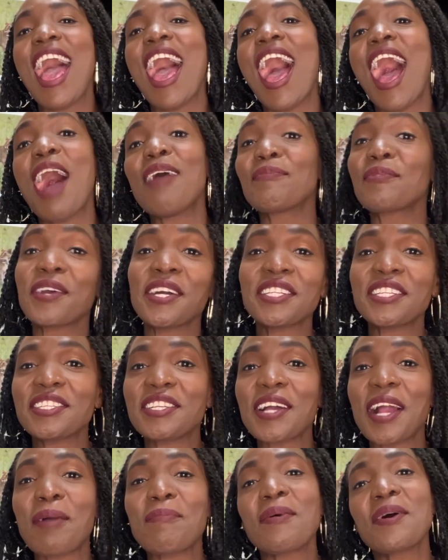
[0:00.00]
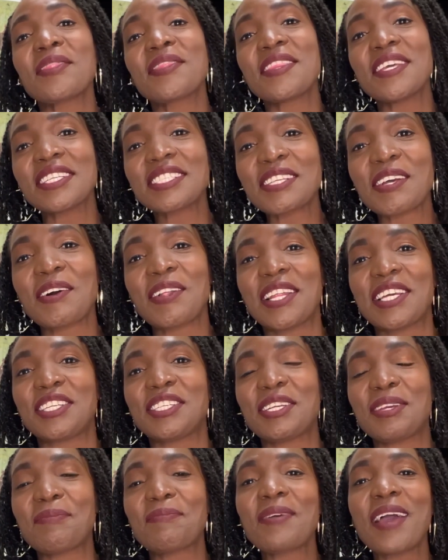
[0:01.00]
I'm going to talk about this
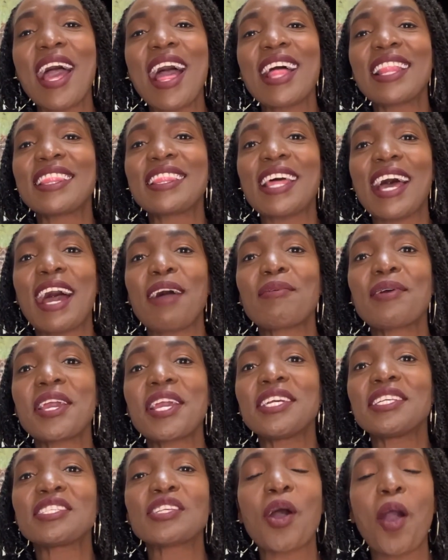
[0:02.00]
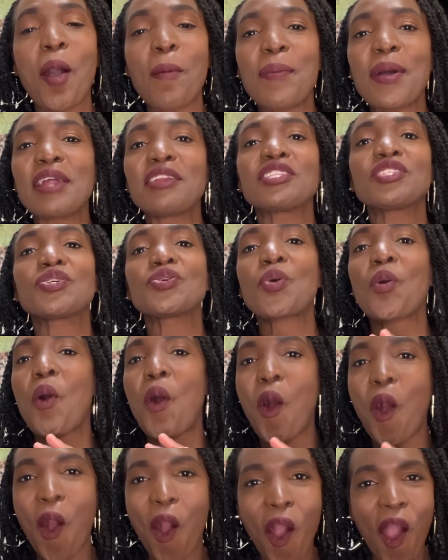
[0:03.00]
scholarship that is open to
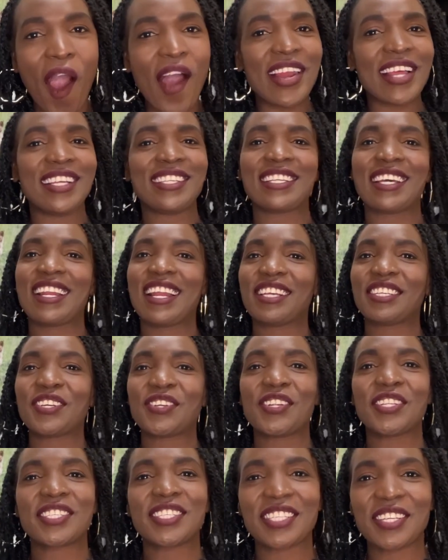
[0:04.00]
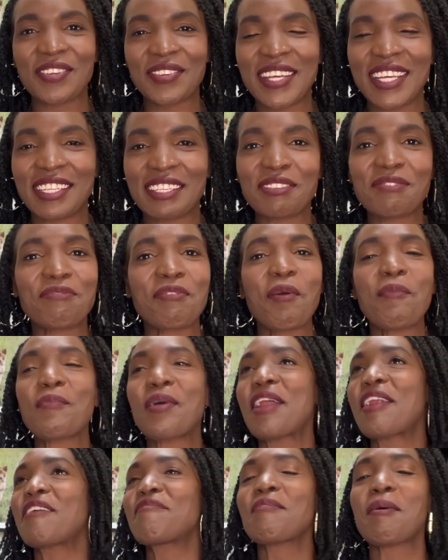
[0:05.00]
all international students from
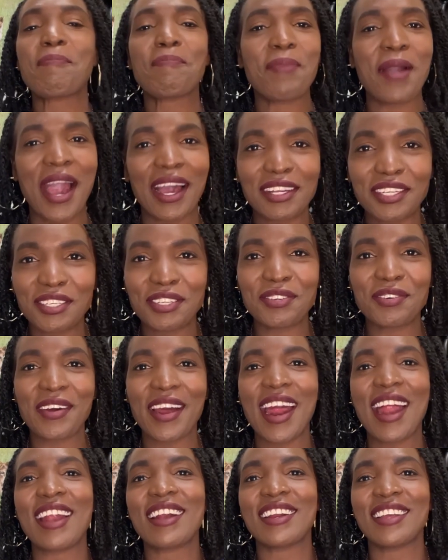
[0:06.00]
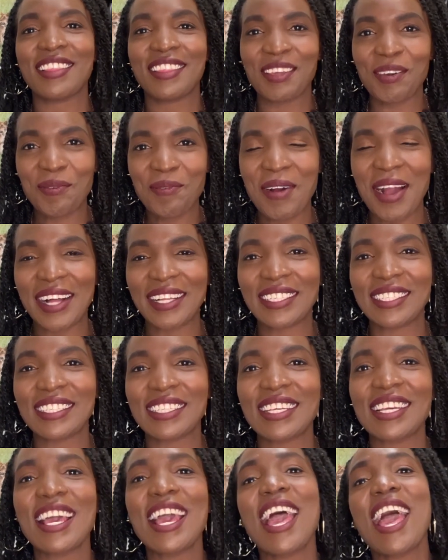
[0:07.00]
wherever part you are in the world.
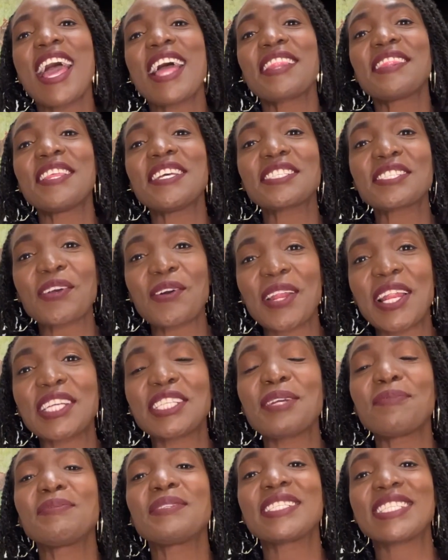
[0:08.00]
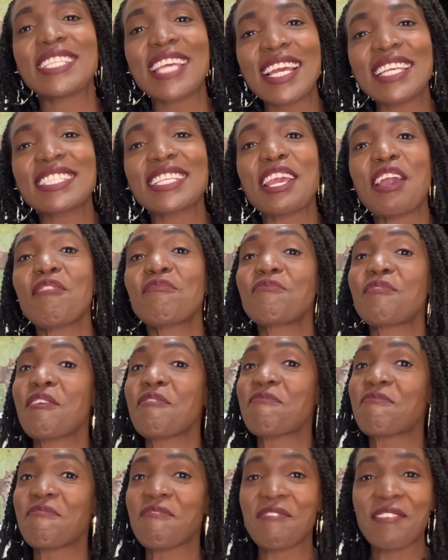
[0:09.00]
This scholarship takes care of your
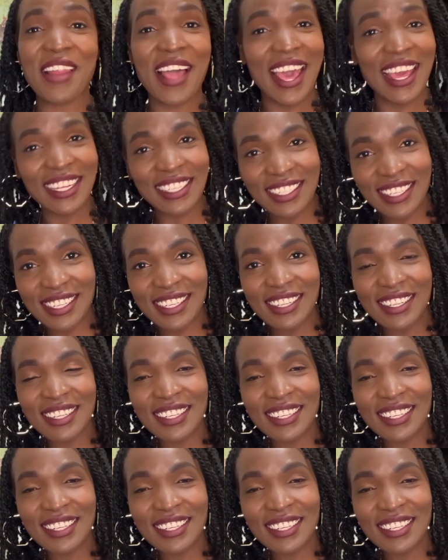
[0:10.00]
flights.